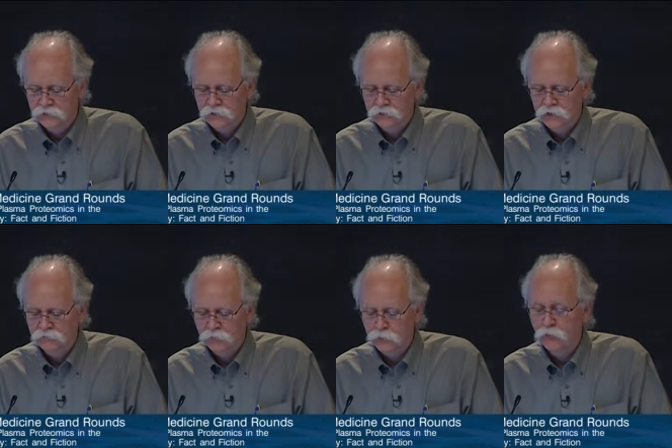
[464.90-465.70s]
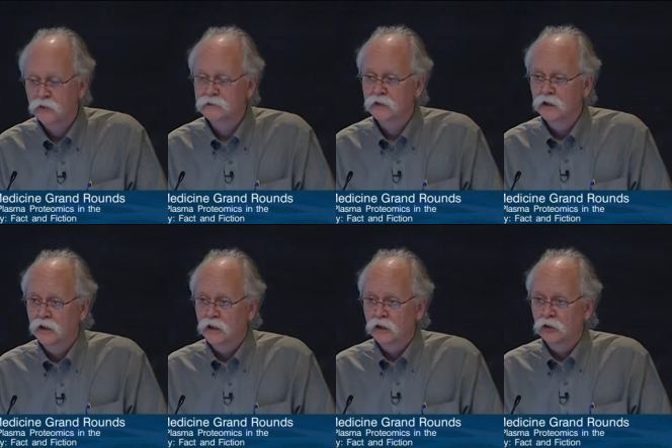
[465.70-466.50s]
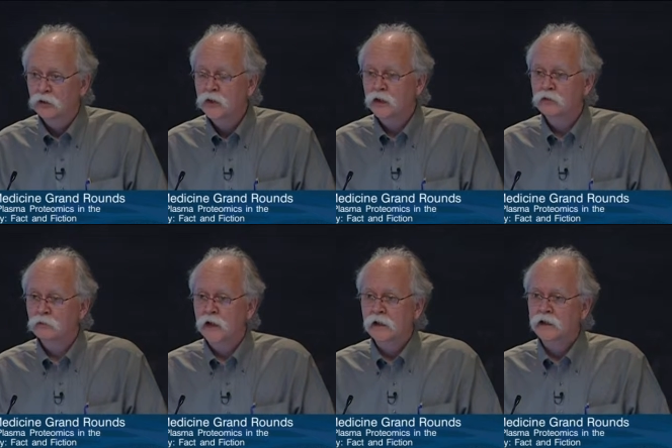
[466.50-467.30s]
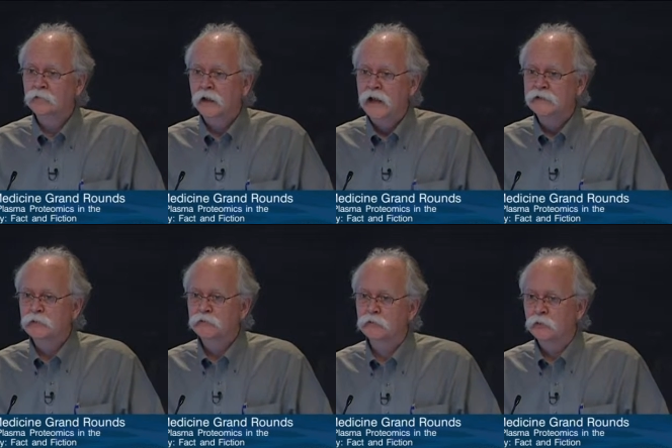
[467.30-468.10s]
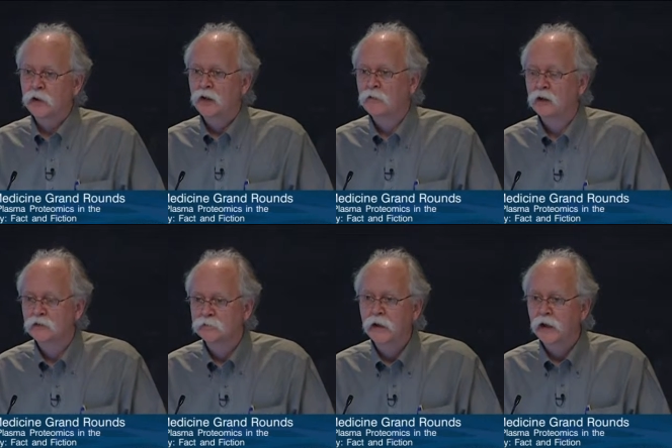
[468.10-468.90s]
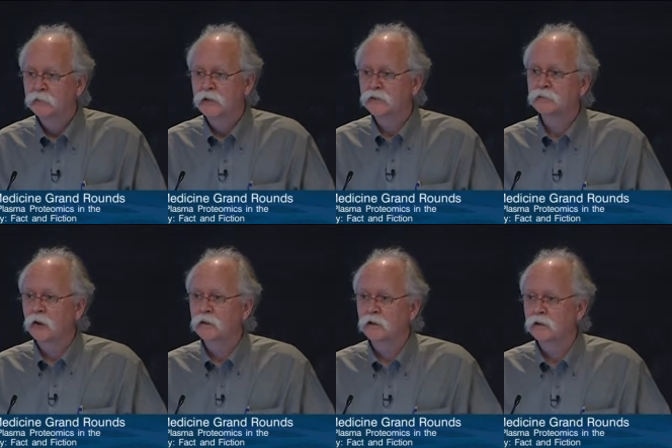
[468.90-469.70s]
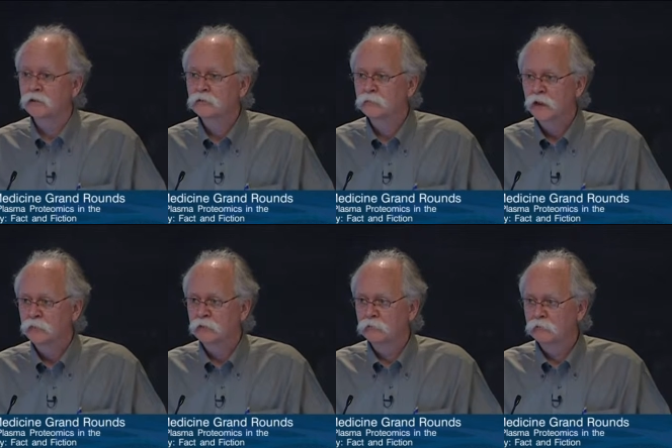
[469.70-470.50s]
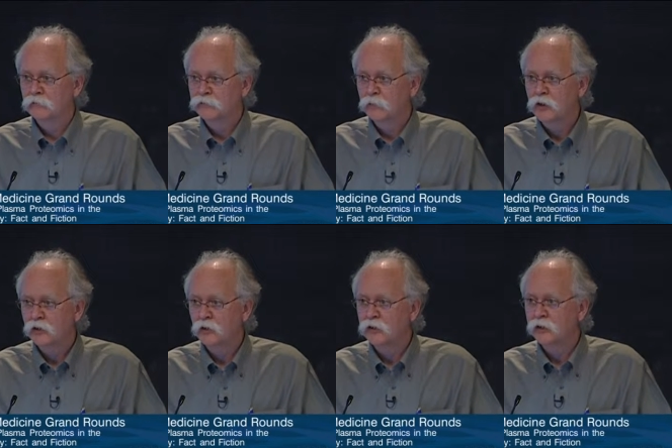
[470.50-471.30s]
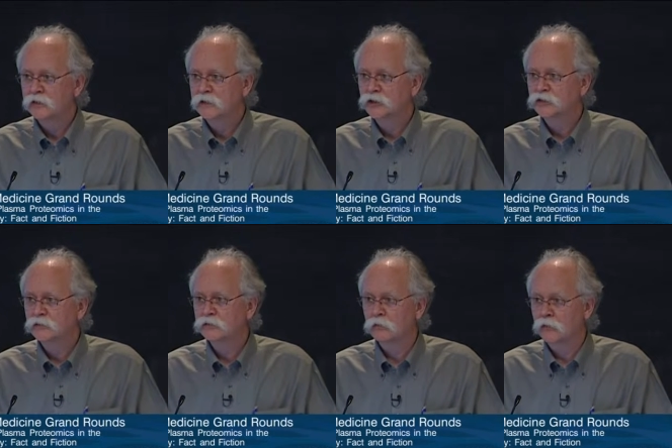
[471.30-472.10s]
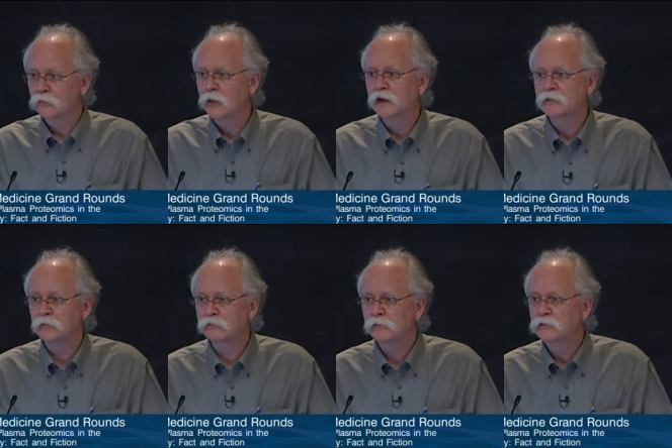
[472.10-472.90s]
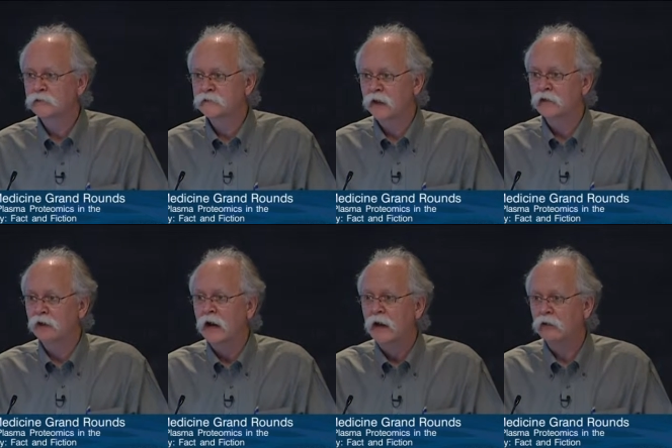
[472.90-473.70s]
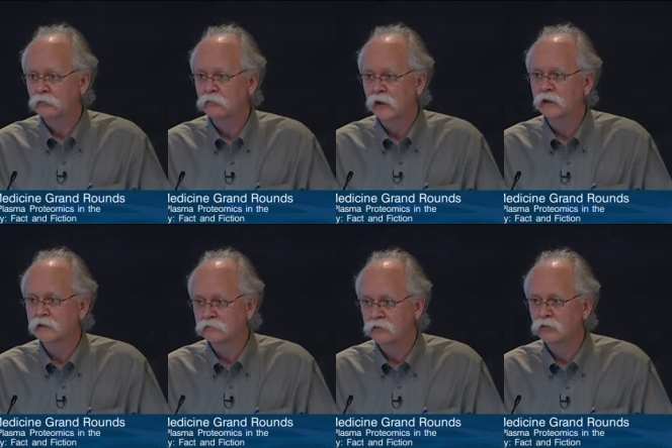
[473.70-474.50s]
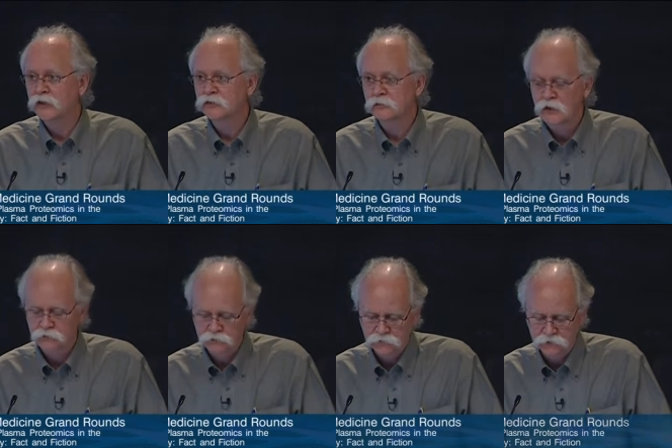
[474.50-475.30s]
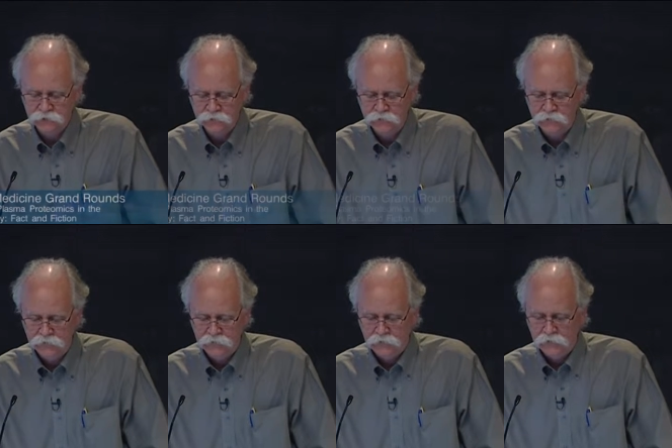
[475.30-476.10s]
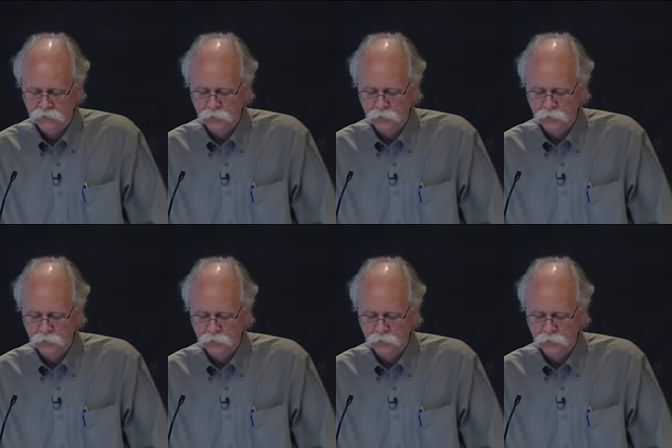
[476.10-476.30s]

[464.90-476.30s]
uh, of importance. Looking directly in plasma for the biomarkers may not be the smart thing to do. It may be smarter to look in tissues or in proximal fluids that have a higher relative differential concentration of a